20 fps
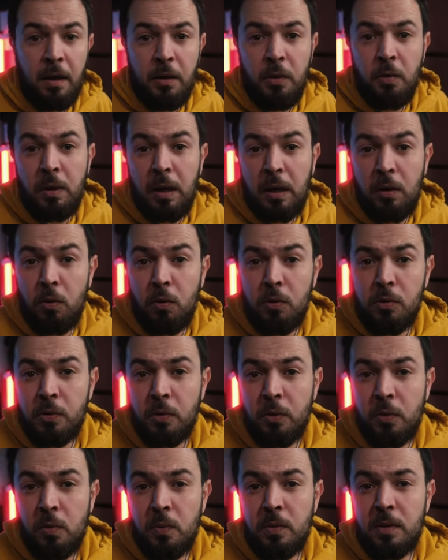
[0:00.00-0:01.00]
You can
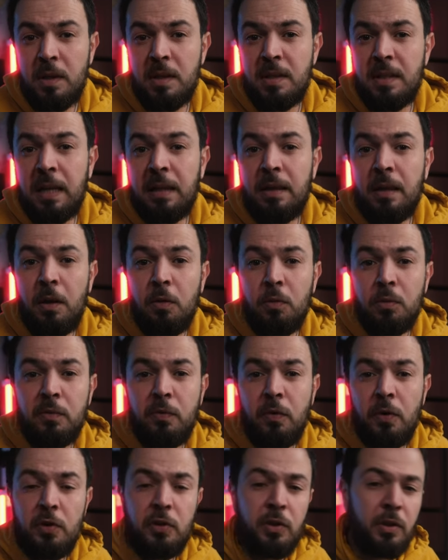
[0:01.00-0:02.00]
also use the standalone
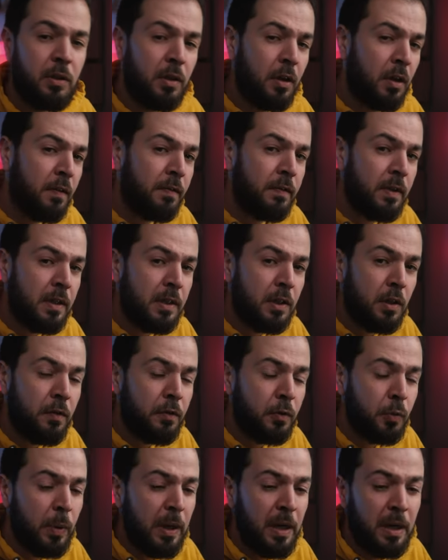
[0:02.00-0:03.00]
version of this
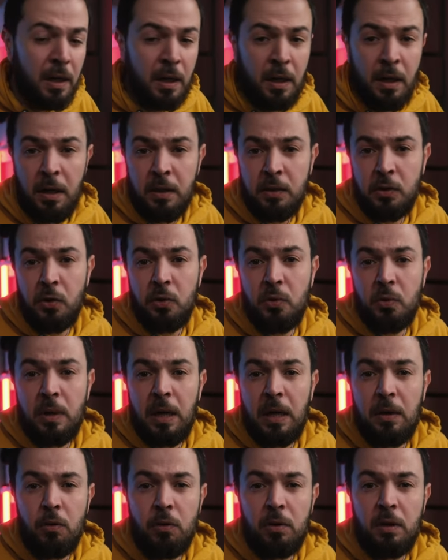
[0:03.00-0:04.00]
software, so you
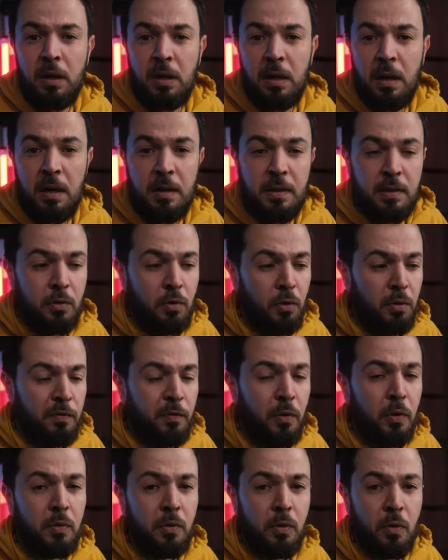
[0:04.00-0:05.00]
can organize your
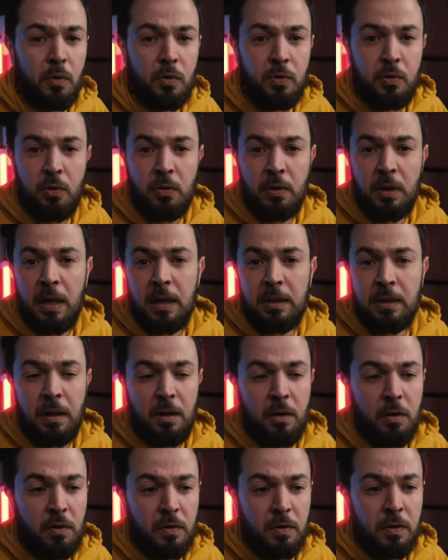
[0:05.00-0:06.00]
photos, your
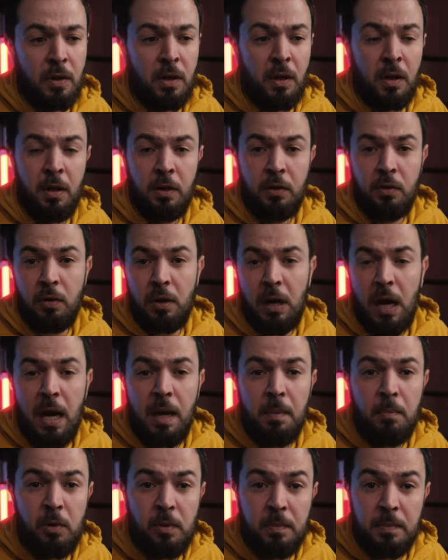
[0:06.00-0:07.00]
catalogs, your
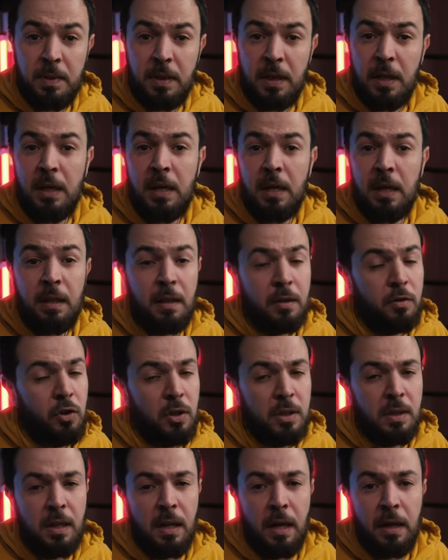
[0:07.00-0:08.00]
albums in it,
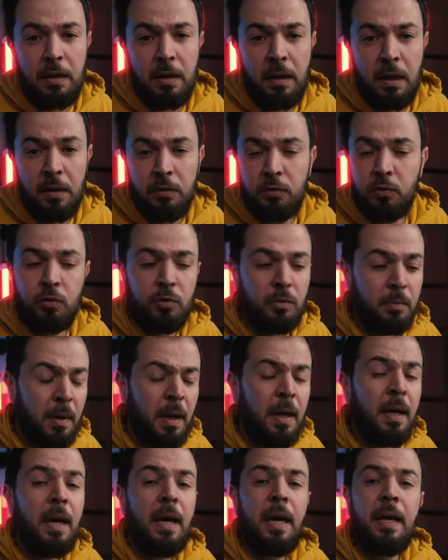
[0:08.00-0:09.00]
just like Lightroom,
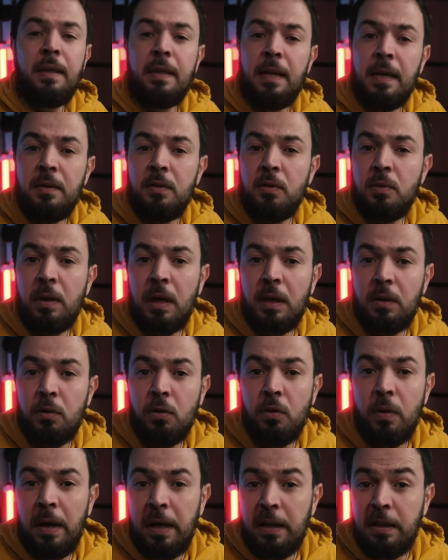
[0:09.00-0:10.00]
and then you can
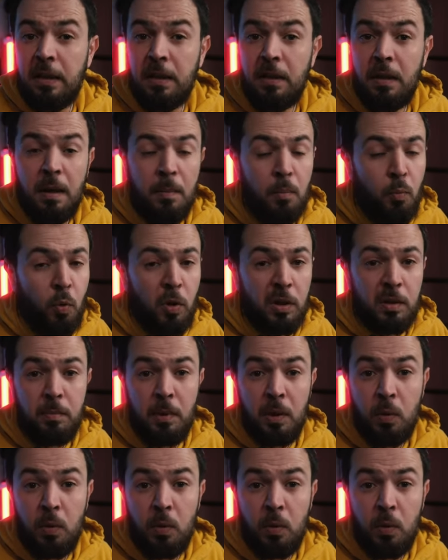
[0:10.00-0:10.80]
go edit them one by